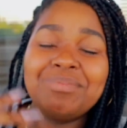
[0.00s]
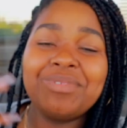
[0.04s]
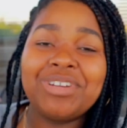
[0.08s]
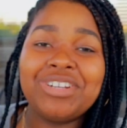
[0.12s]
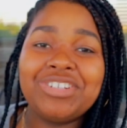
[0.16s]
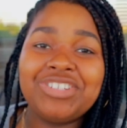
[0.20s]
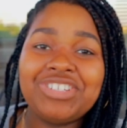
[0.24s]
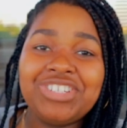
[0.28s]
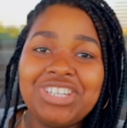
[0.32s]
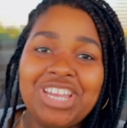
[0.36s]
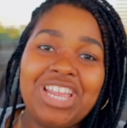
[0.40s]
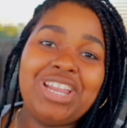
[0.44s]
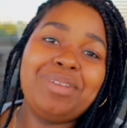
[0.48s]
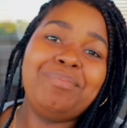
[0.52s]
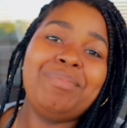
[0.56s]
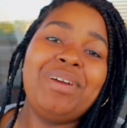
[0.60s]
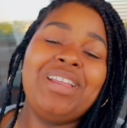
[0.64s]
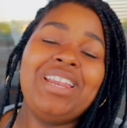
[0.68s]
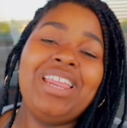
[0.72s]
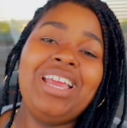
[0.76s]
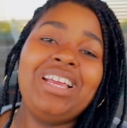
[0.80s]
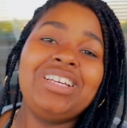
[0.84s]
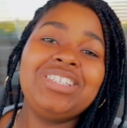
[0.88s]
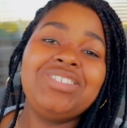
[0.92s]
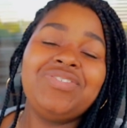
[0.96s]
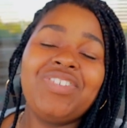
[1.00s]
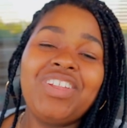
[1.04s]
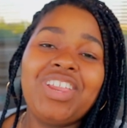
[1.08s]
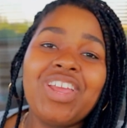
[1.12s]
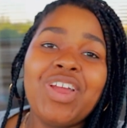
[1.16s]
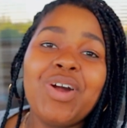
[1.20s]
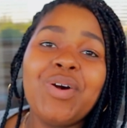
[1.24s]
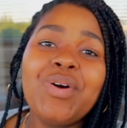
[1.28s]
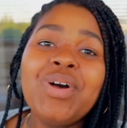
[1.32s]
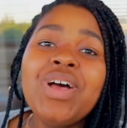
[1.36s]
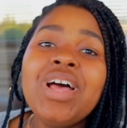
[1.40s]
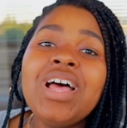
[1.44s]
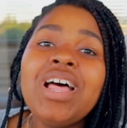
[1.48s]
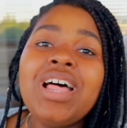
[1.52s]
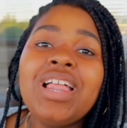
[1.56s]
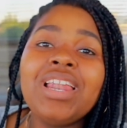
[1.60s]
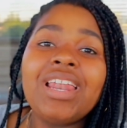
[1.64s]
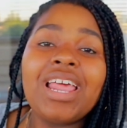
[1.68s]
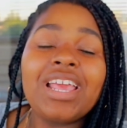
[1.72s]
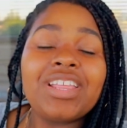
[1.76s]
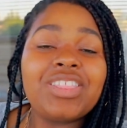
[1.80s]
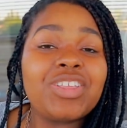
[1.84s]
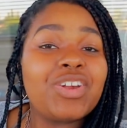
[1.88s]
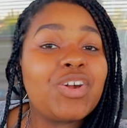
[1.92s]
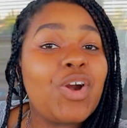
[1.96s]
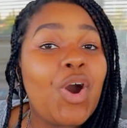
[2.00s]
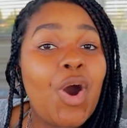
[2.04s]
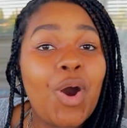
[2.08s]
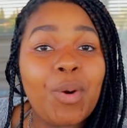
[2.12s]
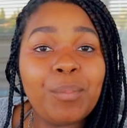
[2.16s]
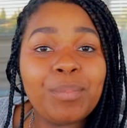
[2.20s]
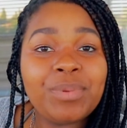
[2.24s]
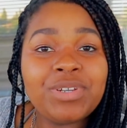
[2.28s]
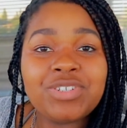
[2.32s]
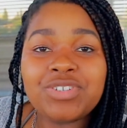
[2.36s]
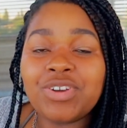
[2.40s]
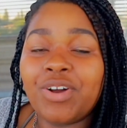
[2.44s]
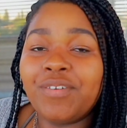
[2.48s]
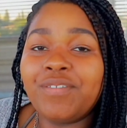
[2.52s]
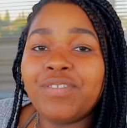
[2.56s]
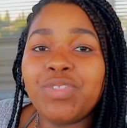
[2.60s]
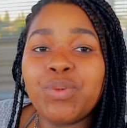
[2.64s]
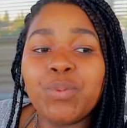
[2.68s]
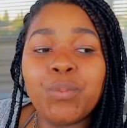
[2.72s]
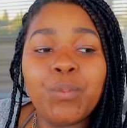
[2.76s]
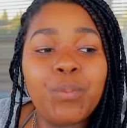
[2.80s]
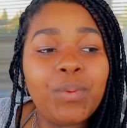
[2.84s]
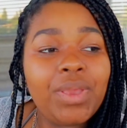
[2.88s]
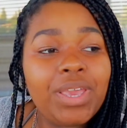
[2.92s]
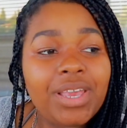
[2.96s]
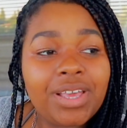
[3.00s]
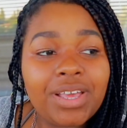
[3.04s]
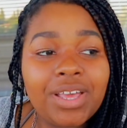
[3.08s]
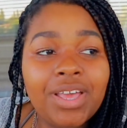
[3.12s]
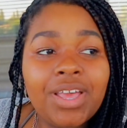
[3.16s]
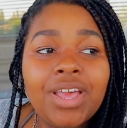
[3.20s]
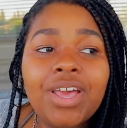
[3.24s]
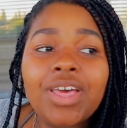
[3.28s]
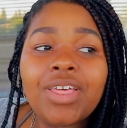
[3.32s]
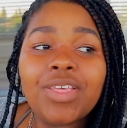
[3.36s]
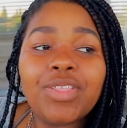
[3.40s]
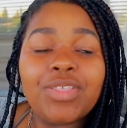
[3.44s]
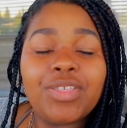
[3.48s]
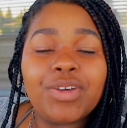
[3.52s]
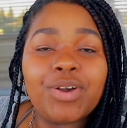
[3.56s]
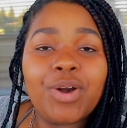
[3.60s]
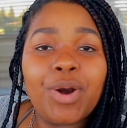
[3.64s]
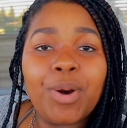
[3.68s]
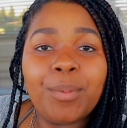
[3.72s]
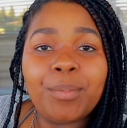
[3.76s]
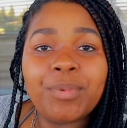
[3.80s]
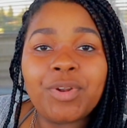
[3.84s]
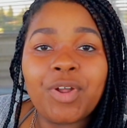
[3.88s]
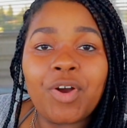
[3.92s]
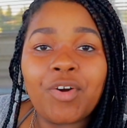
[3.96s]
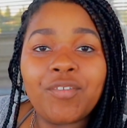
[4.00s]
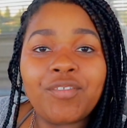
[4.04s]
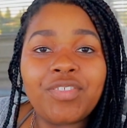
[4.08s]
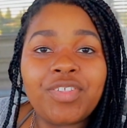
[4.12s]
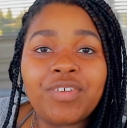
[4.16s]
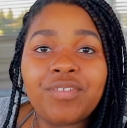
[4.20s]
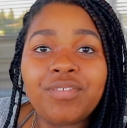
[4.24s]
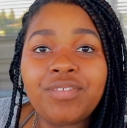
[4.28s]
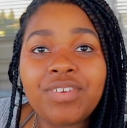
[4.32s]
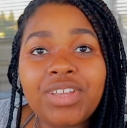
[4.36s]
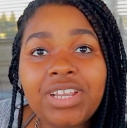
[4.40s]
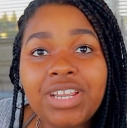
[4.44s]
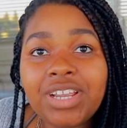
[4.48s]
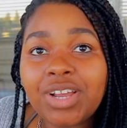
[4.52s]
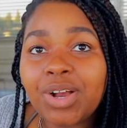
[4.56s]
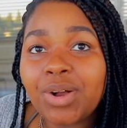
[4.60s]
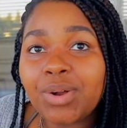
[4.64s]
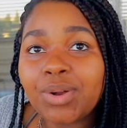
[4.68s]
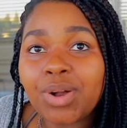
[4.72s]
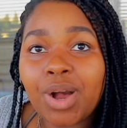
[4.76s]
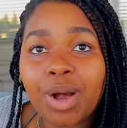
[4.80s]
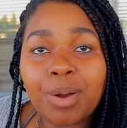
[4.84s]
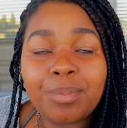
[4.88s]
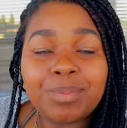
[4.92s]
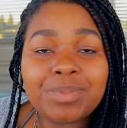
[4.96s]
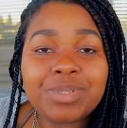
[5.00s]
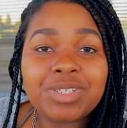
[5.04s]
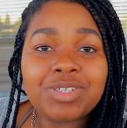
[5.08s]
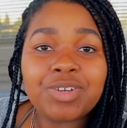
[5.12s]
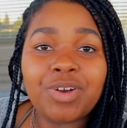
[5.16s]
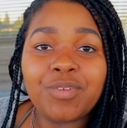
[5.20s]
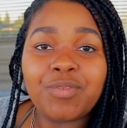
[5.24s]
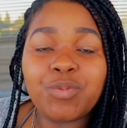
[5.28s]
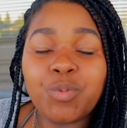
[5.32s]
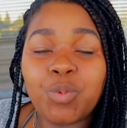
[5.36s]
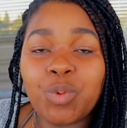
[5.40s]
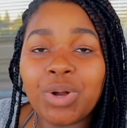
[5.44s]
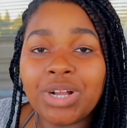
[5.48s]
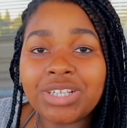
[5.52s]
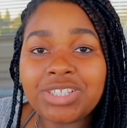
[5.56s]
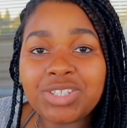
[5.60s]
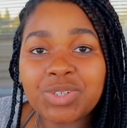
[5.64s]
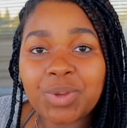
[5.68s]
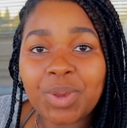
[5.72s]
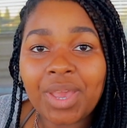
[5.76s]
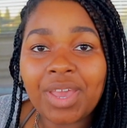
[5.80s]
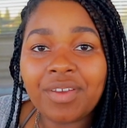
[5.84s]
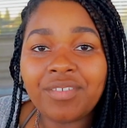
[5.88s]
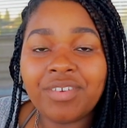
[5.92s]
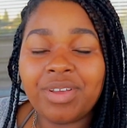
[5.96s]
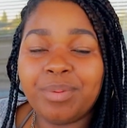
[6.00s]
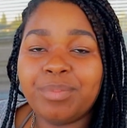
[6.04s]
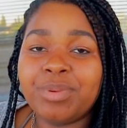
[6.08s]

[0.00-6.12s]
I'm gonna share it in my next video, like the comment of the week, the comment of the video, comment of whatsoever.